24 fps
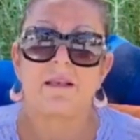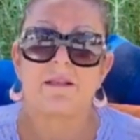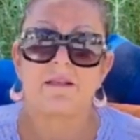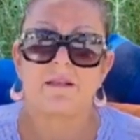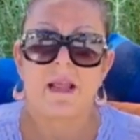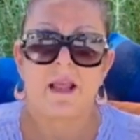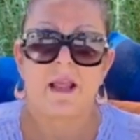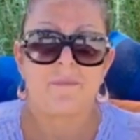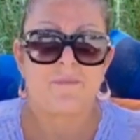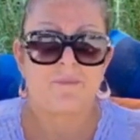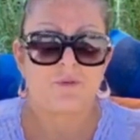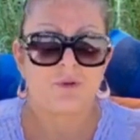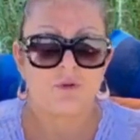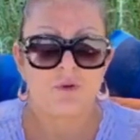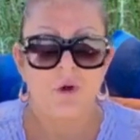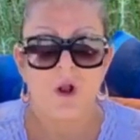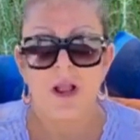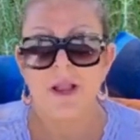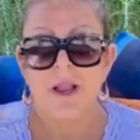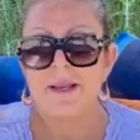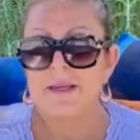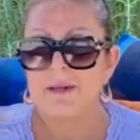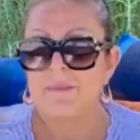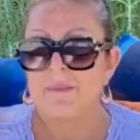because I'm
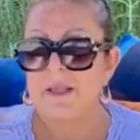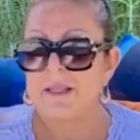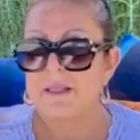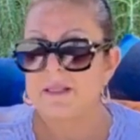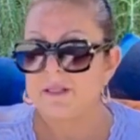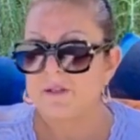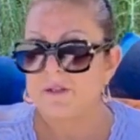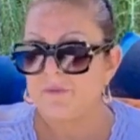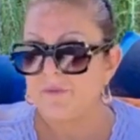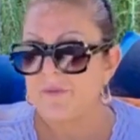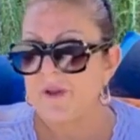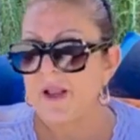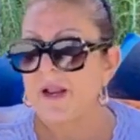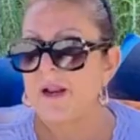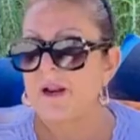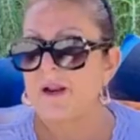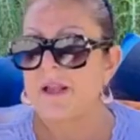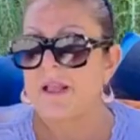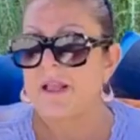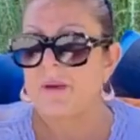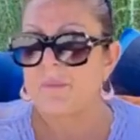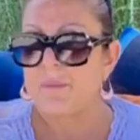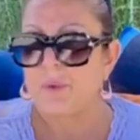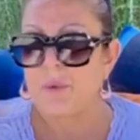trying to make this
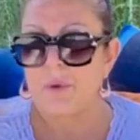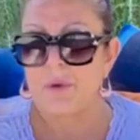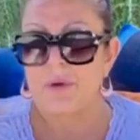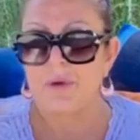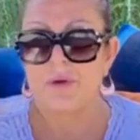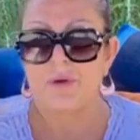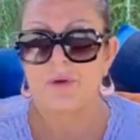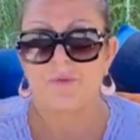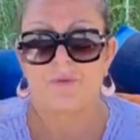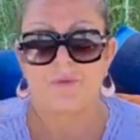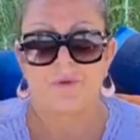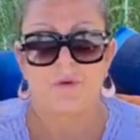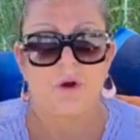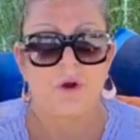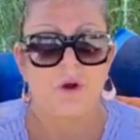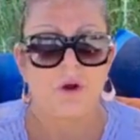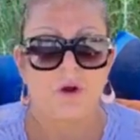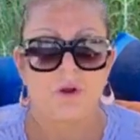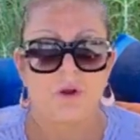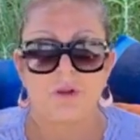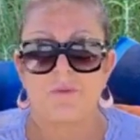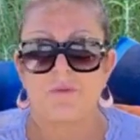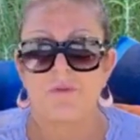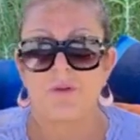very important for
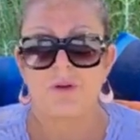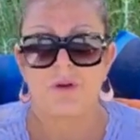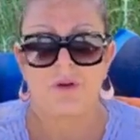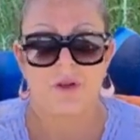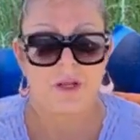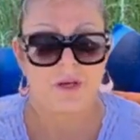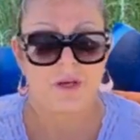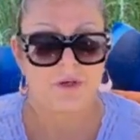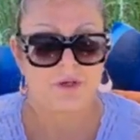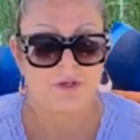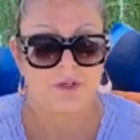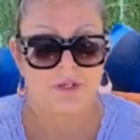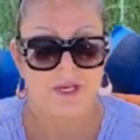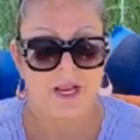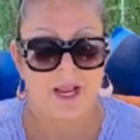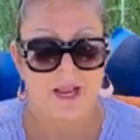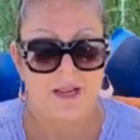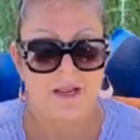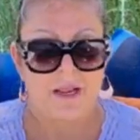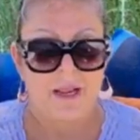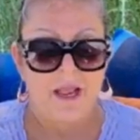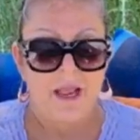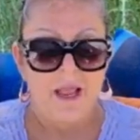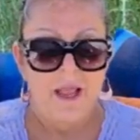all of you to
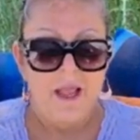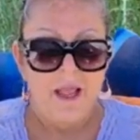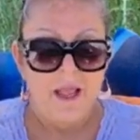understand.